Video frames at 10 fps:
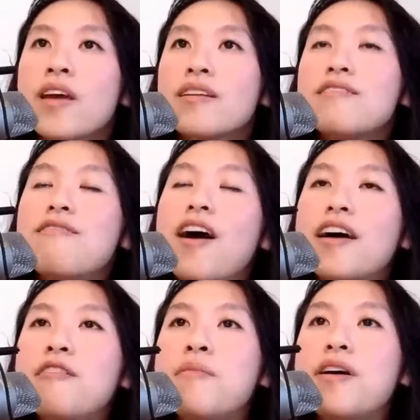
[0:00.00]

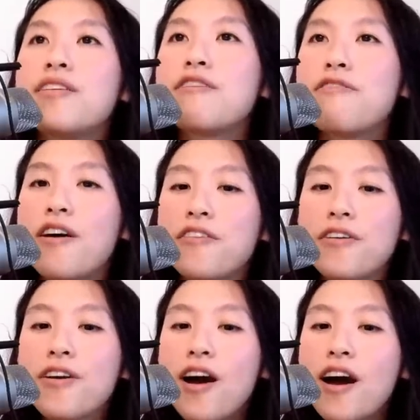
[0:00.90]
Divine Mother, Father
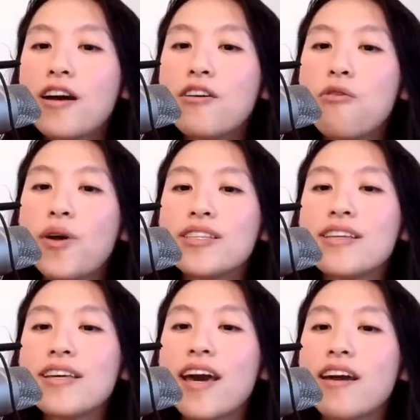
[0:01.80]
God, once
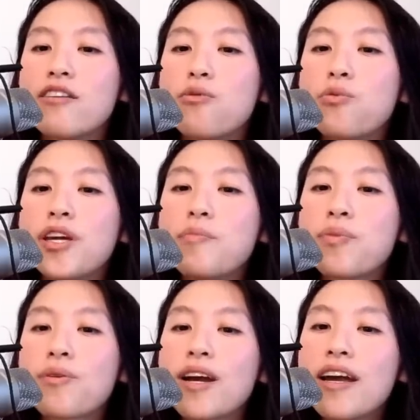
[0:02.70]
again, we
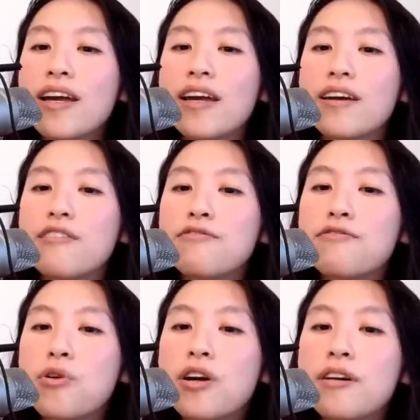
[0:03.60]
pray
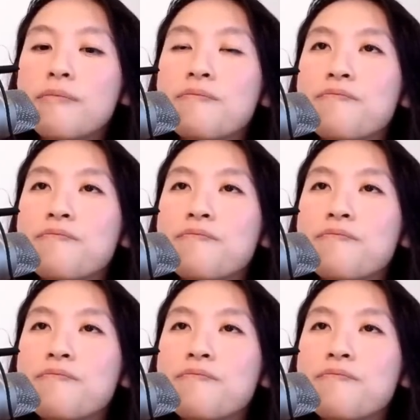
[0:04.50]
for